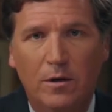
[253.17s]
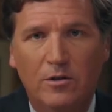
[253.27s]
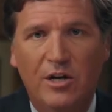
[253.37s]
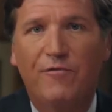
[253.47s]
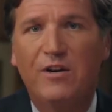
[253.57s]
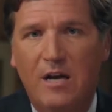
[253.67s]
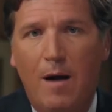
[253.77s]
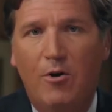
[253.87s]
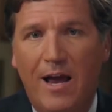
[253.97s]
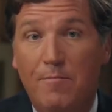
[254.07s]
Jeffrey
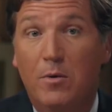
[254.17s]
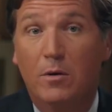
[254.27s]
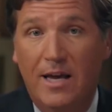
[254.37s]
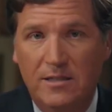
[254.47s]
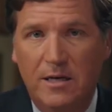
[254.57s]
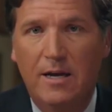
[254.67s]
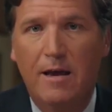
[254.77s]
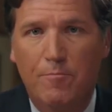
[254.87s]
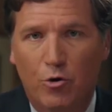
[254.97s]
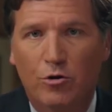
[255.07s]
Dahmer had molested
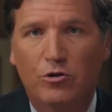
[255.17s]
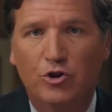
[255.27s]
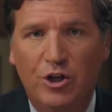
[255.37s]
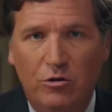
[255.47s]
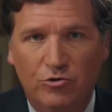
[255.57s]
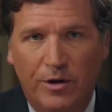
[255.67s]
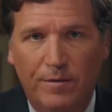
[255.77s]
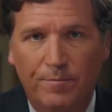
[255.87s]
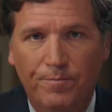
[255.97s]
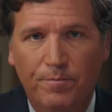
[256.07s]
and murdered children.
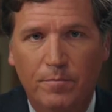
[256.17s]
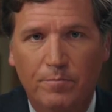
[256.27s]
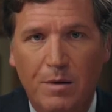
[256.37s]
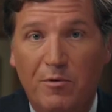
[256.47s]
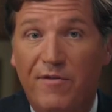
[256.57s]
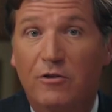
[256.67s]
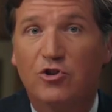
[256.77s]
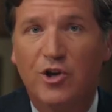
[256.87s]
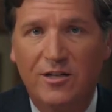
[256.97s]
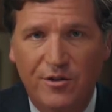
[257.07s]
People felt
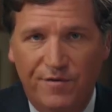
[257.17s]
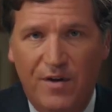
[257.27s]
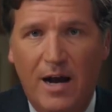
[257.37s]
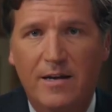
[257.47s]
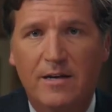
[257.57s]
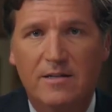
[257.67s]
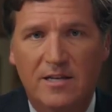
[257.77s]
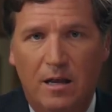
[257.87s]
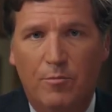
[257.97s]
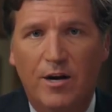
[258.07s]
justified in
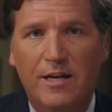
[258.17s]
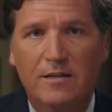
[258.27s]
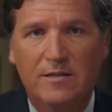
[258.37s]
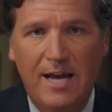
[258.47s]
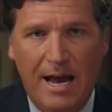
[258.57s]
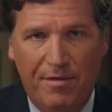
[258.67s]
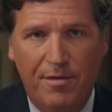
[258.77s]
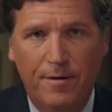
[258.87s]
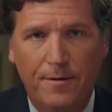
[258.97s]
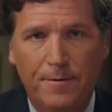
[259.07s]
celebrating his
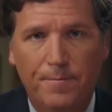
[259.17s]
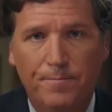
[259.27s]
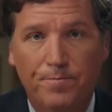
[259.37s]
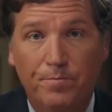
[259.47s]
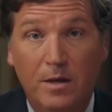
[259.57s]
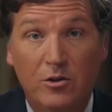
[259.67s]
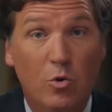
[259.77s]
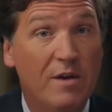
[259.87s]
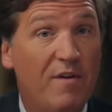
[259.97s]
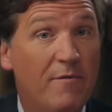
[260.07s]
death.
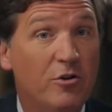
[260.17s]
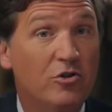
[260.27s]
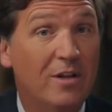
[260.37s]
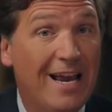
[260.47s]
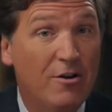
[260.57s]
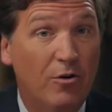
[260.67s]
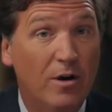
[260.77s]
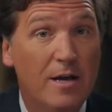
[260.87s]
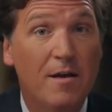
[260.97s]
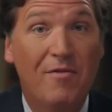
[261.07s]
25 years
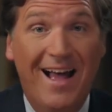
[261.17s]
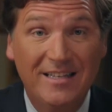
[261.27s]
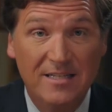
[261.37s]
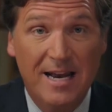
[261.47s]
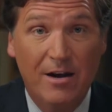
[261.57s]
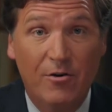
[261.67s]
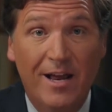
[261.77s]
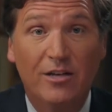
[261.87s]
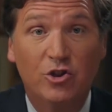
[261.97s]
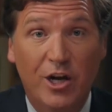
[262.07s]
later, that standard
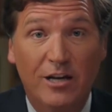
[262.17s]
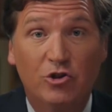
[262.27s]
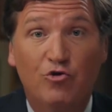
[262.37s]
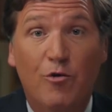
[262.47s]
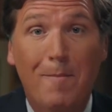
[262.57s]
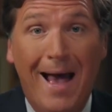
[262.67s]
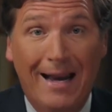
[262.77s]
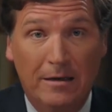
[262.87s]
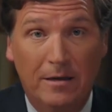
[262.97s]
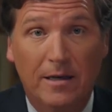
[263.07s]
had changed
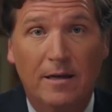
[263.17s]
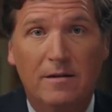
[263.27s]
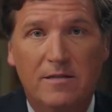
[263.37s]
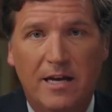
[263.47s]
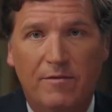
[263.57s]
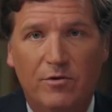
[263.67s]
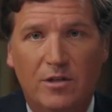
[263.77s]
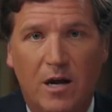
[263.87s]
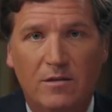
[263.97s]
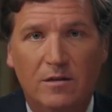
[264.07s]
dramatically in the state of
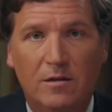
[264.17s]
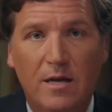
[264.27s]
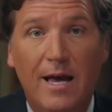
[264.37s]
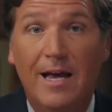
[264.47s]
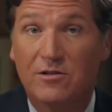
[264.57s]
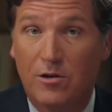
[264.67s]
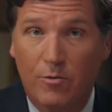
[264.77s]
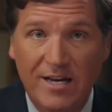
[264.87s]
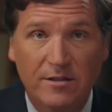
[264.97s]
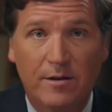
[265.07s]
Wisconsin, as in the
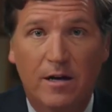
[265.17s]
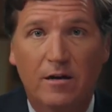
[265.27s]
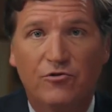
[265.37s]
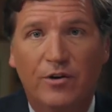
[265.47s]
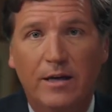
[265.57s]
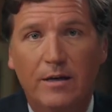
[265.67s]
rest of the country.